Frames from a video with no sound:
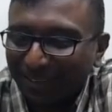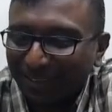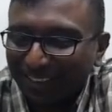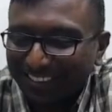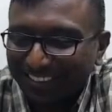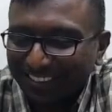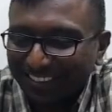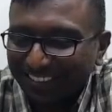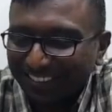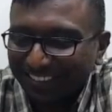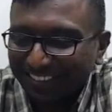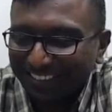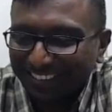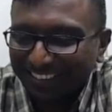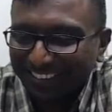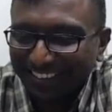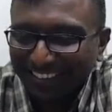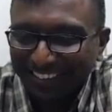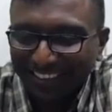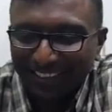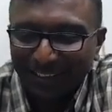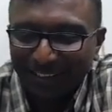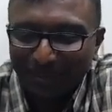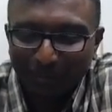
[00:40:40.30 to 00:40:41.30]
but
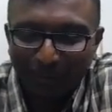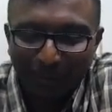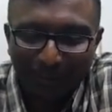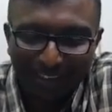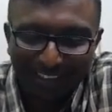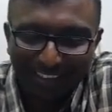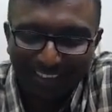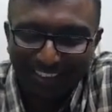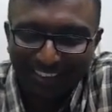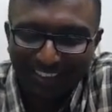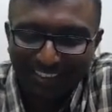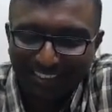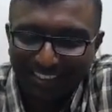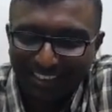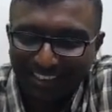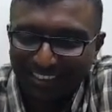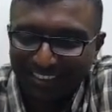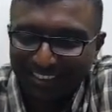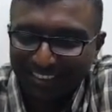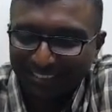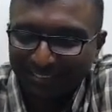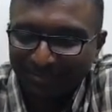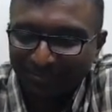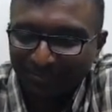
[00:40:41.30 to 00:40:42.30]
point is
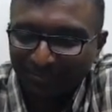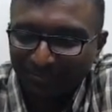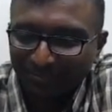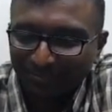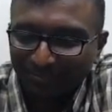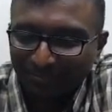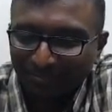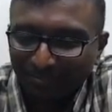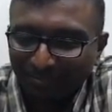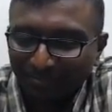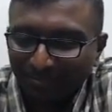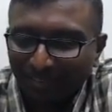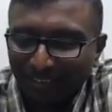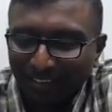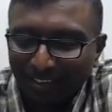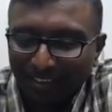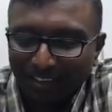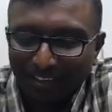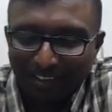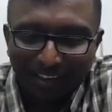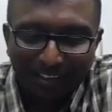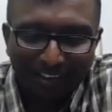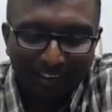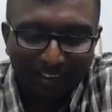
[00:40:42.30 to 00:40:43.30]
that
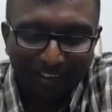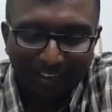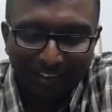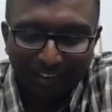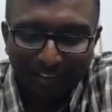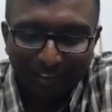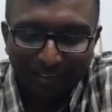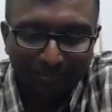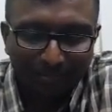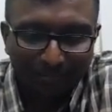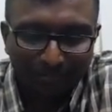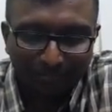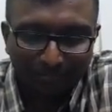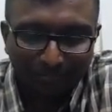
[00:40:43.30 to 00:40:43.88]
uh,